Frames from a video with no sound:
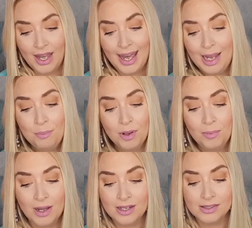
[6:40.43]
April
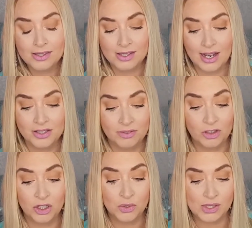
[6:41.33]
marks the start of a
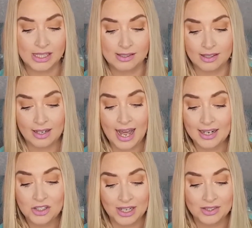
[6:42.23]
new season and a
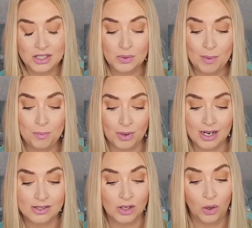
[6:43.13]
chance to
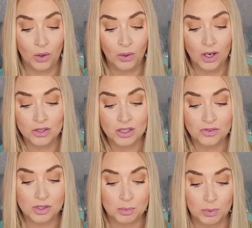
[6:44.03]
embrace a whole lot of
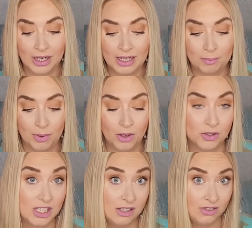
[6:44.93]
spring
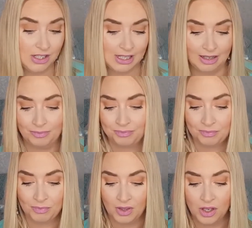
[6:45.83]
positivity.
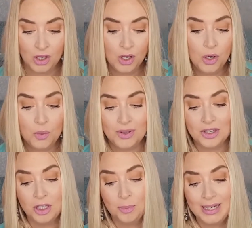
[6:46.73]
Whether
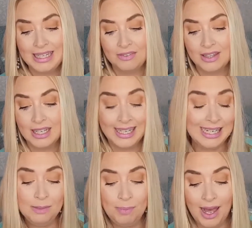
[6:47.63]
you believe in the
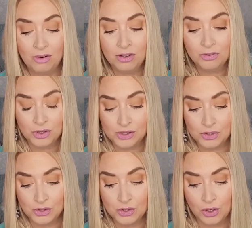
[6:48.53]
healing power of
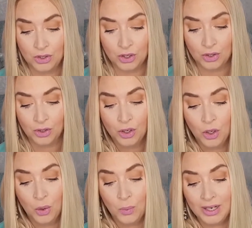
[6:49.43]
crystals or not,
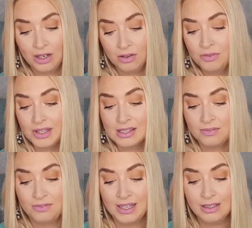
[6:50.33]
we love this
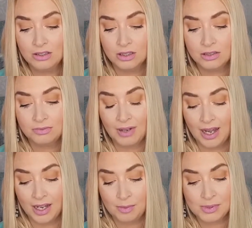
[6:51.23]
feel-good
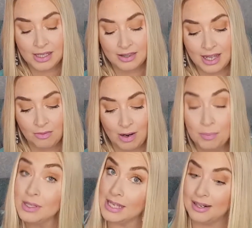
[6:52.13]
vibes that they
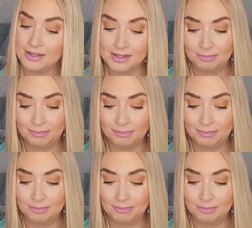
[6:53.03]
represent.